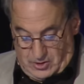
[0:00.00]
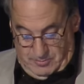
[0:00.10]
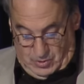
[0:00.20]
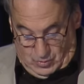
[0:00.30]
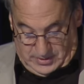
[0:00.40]

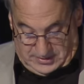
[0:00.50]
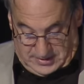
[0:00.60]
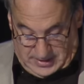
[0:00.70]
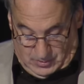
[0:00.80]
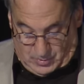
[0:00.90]

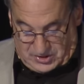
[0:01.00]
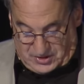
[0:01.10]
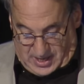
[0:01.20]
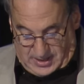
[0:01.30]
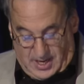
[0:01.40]
community was
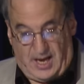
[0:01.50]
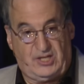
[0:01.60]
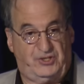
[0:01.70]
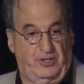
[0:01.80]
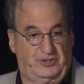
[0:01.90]
not
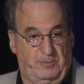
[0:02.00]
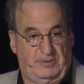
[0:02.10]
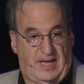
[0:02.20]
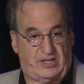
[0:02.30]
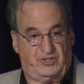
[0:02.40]
hostile to
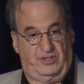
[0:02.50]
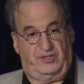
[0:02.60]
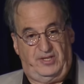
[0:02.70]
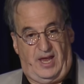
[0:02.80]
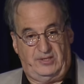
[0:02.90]
black
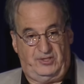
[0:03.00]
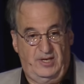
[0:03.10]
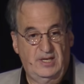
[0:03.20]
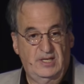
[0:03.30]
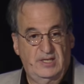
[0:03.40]
success.
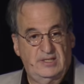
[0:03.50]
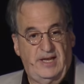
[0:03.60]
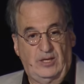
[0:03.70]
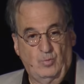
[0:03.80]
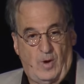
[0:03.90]

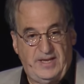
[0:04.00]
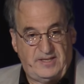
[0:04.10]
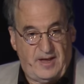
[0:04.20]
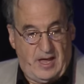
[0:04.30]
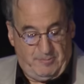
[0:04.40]
And white
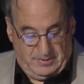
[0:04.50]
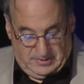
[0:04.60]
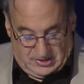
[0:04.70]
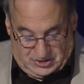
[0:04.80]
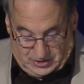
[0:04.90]

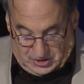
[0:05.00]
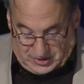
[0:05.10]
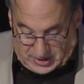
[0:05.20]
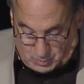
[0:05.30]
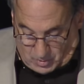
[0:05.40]
capitalists such
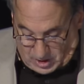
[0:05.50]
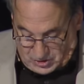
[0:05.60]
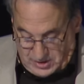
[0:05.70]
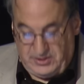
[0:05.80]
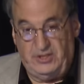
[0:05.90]
as
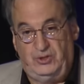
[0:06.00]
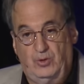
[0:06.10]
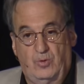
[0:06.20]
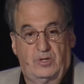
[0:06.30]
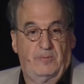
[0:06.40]
Washington
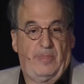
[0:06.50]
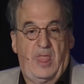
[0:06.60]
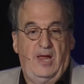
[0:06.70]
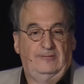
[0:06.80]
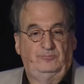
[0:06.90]
Duke,
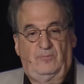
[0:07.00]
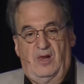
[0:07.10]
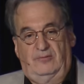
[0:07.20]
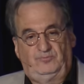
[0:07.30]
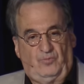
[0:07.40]

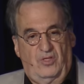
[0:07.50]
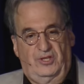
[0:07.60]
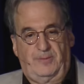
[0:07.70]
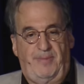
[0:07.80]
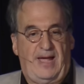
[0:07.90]

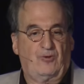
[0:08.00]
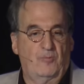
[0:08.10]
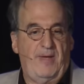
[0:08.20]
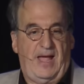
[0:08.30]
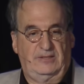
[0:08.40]
the tobacco
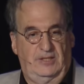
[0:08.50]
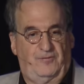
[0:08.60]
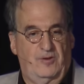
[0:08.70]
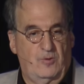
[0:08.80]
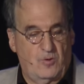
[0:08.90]
magnate
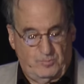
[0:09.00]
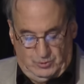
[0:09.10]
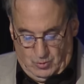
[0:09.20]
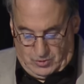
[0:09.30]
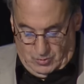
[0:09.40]
for whom
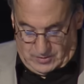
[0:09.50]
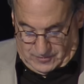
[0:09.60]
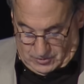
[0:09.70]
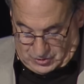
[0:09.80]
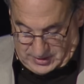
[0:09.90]
Duke
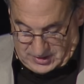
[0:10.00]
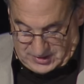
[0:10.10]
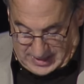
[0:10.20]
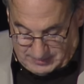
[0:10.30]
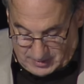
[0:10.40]
University is
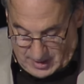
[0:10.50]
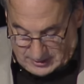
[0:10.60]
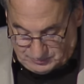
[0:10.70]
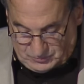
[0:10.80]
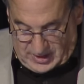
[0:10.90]
named,
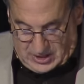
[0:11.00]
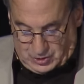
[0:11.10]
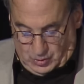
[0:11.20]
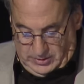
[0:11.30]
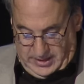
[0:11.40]
and
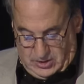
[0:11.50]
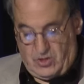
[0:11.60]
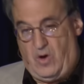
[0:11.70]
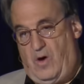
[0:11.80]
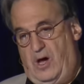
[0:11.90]
Julian
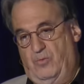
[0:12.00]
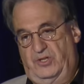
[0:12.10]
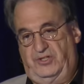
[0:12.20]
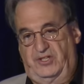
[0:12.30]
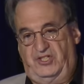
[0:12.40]
Carr
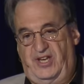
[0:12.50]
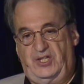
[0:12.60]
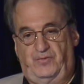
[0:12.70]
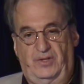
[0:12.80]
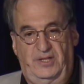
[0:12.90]
was
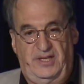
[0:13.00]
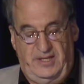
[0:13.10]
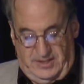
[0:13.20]
successful was